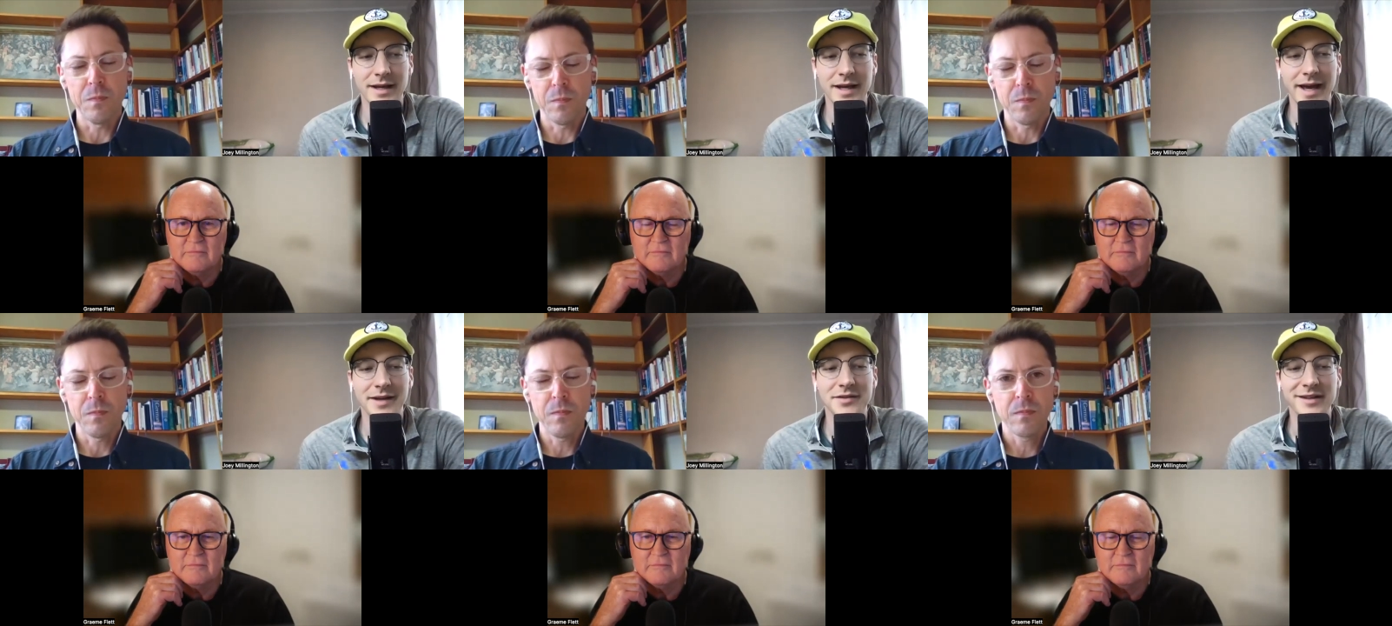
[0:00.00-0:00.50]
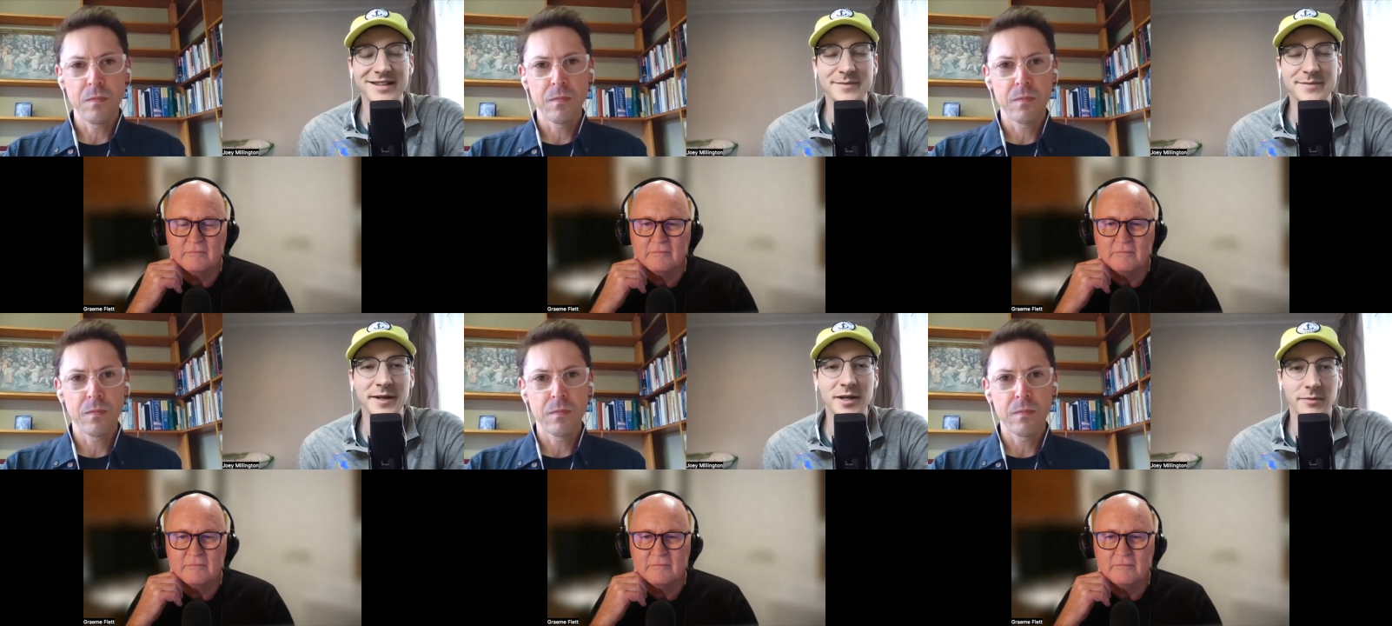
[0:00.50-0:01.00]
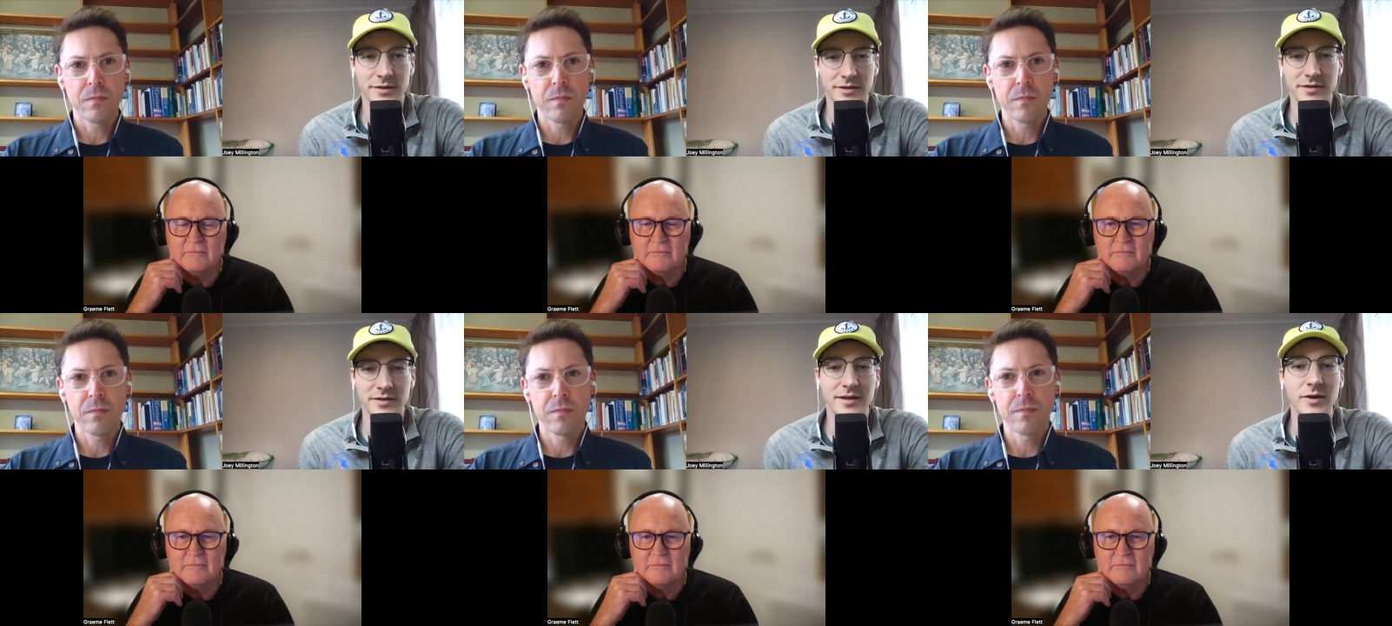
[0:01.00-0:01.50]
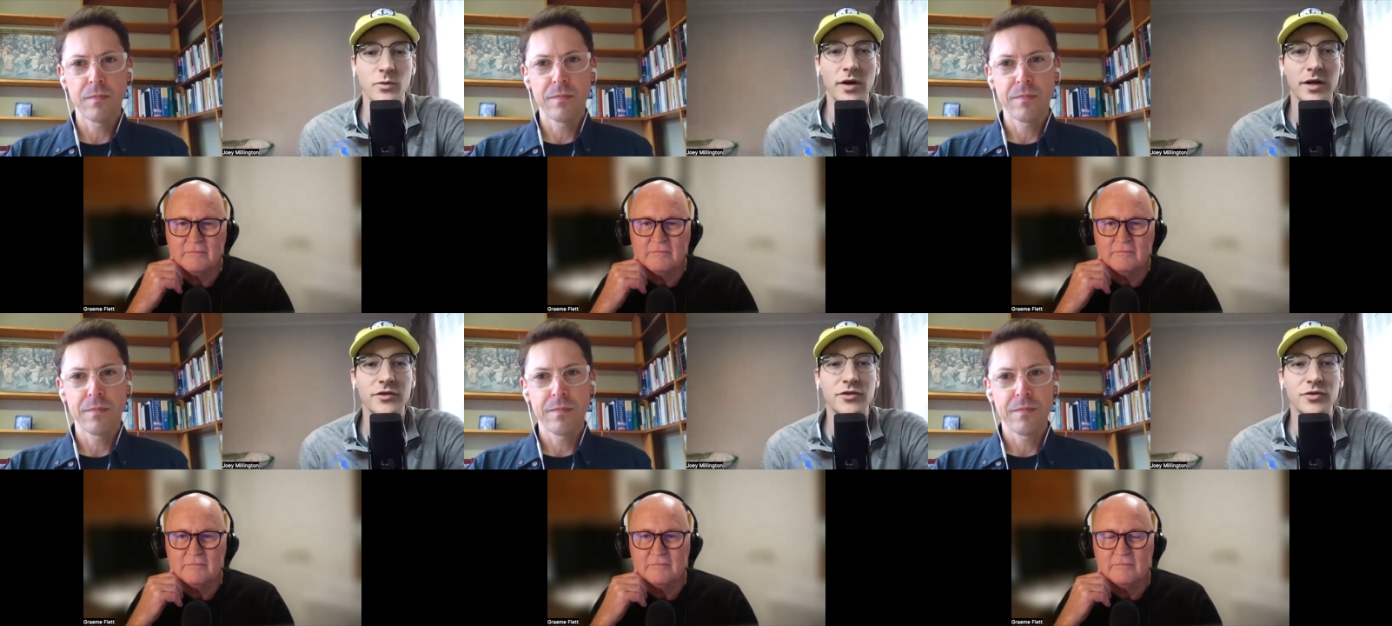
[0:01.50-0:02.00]
Speaker 1: they, as an experiment, they
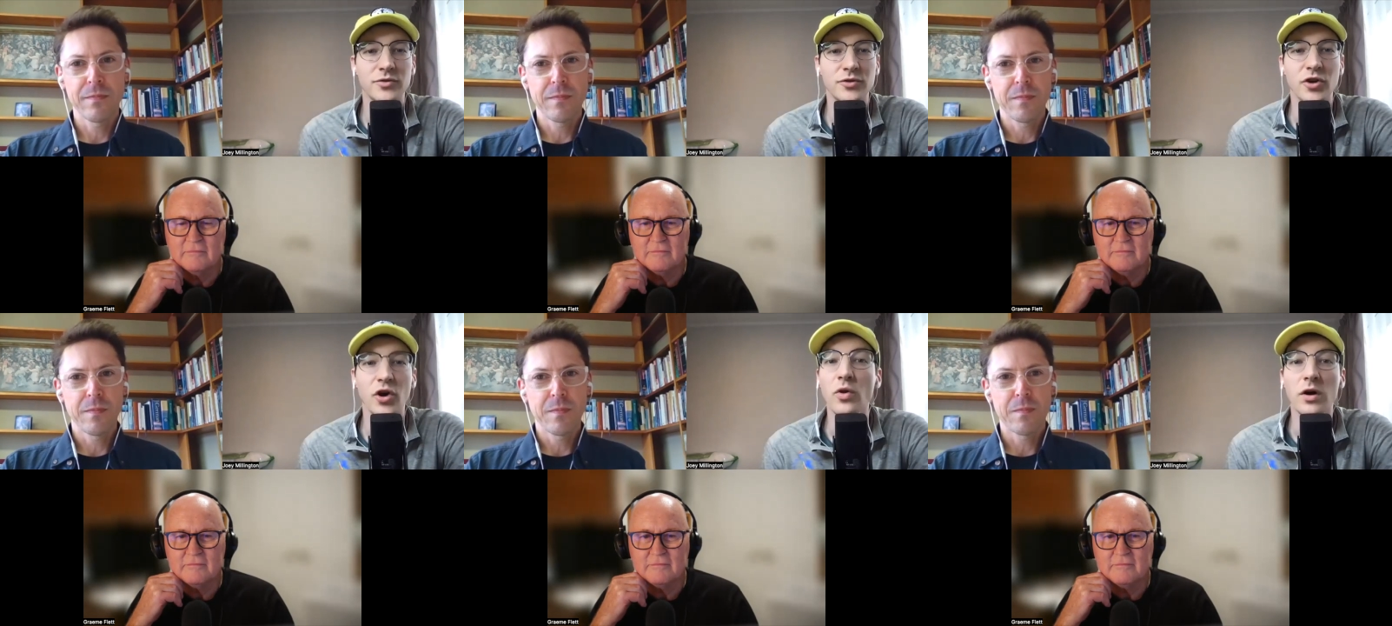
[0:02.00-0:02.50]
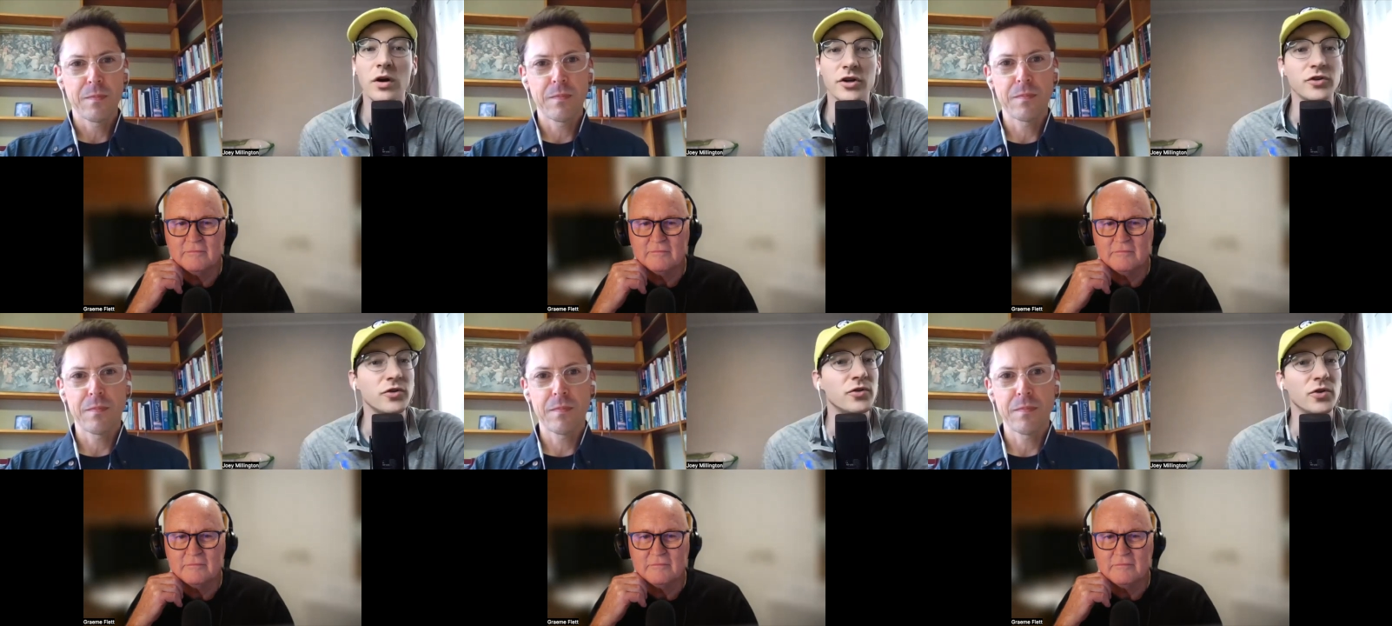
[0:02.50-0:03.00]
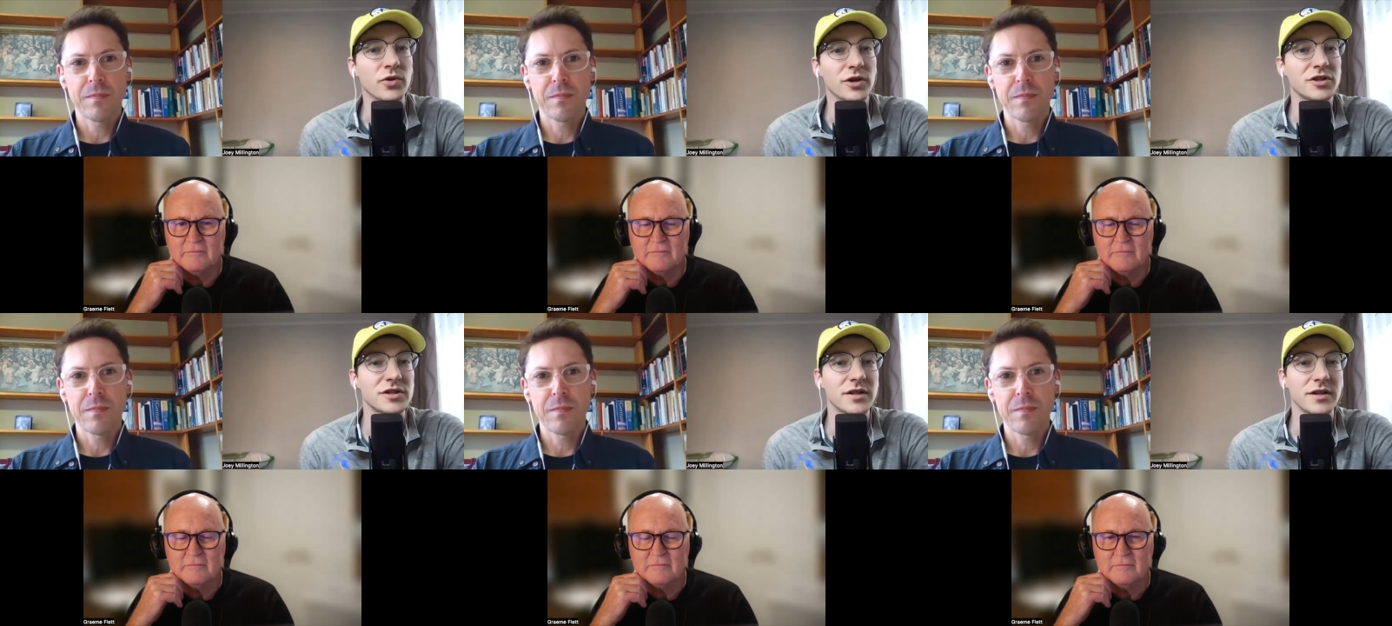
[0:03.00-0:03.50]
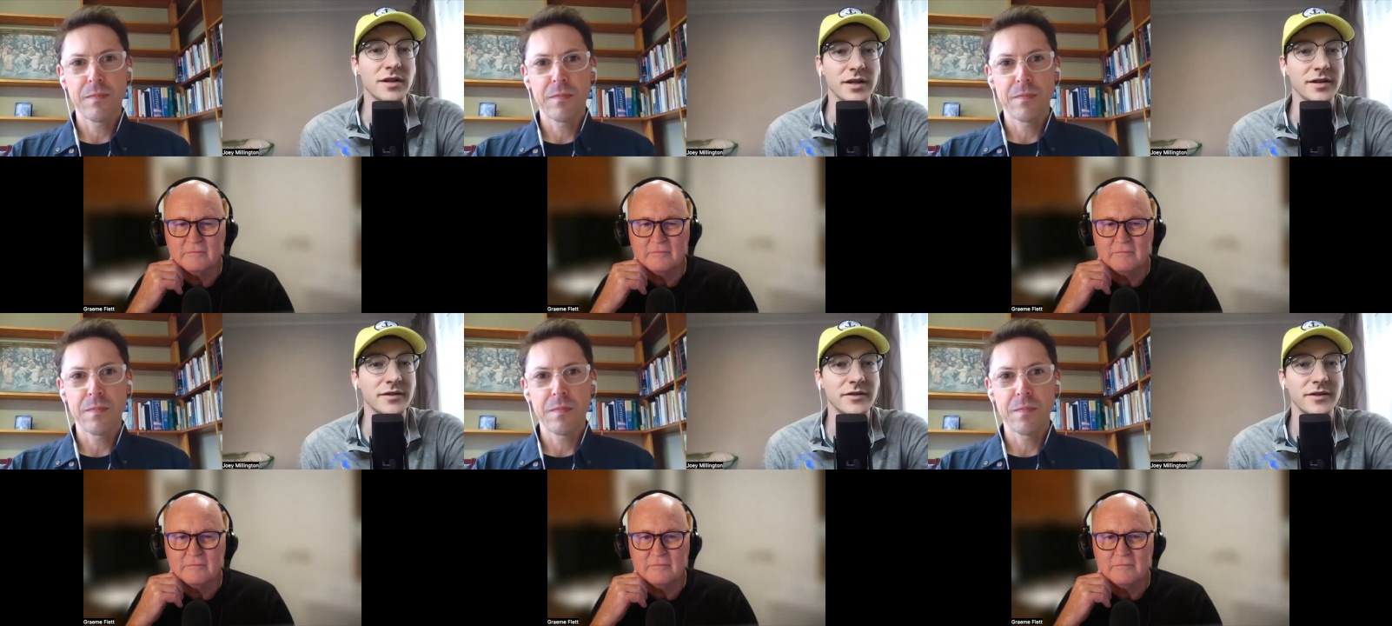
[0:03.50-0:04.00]
wanted to no longer do Christian
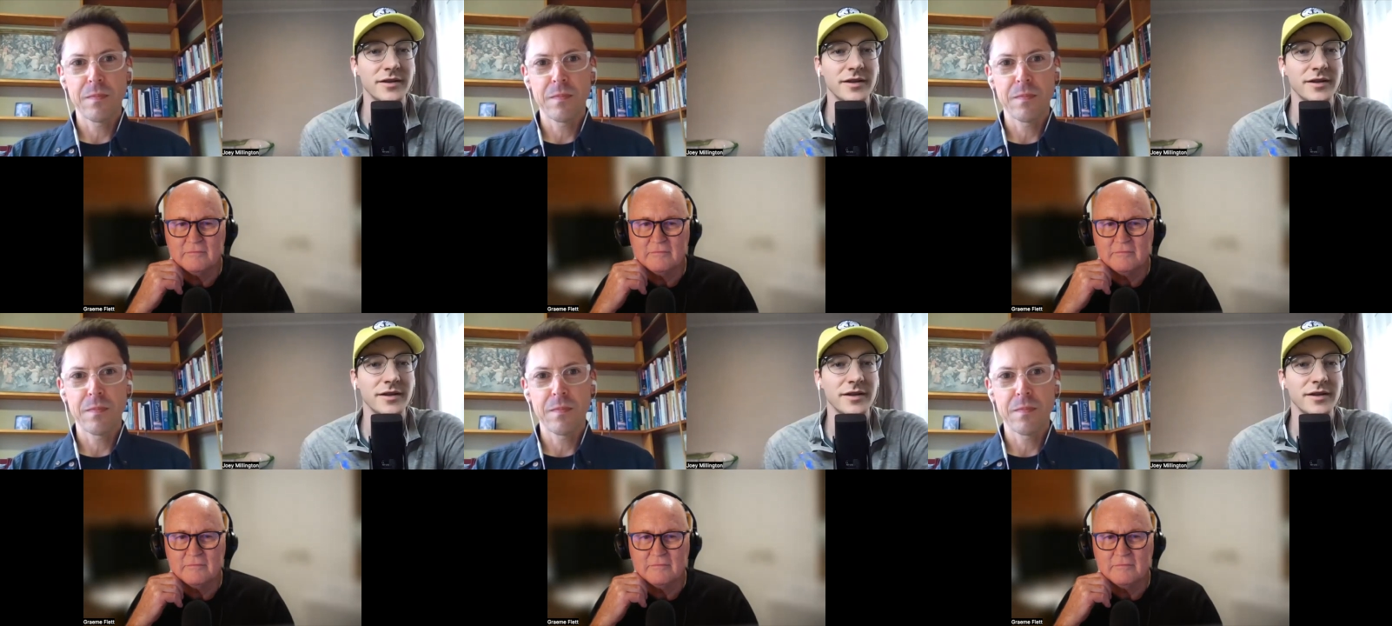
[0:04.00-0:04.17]
things,